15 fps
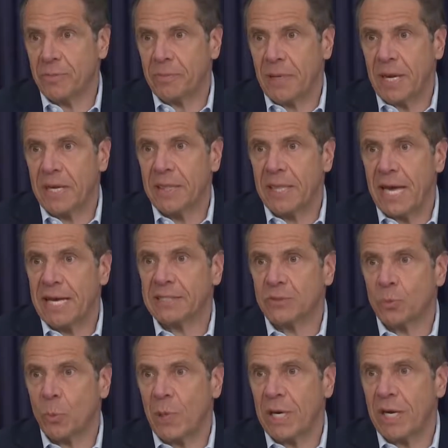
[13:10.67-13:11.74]
And that's
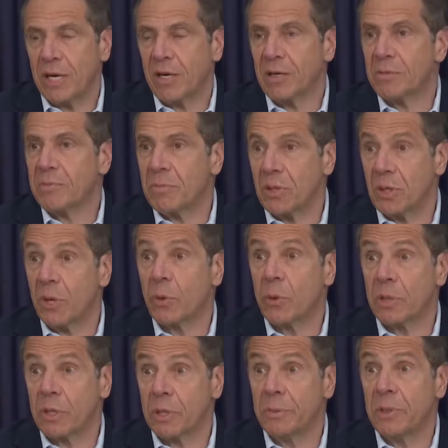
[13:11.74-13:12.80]
where the lower
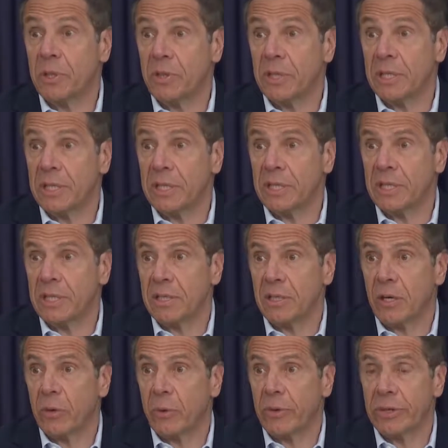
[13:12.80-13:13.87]

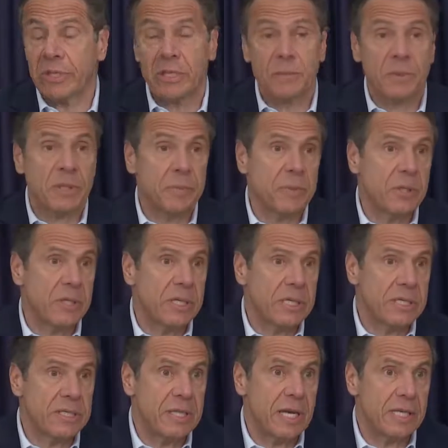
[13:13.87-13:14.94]
income community
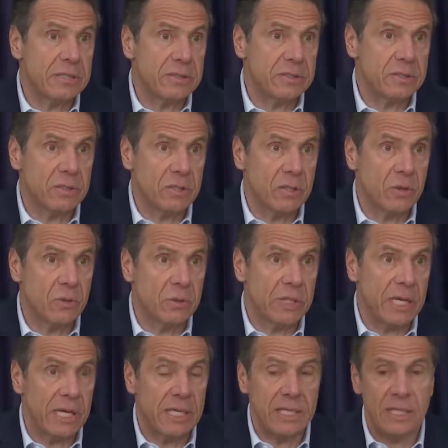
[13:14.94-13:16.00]
tends to
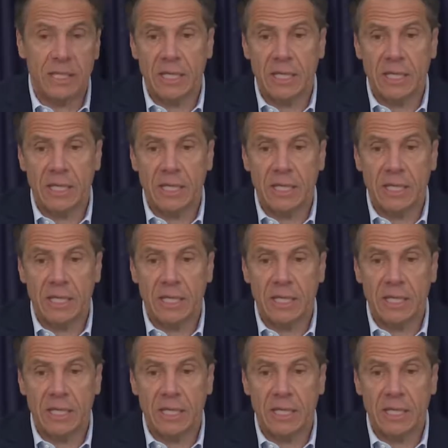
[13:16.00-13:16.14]
locate.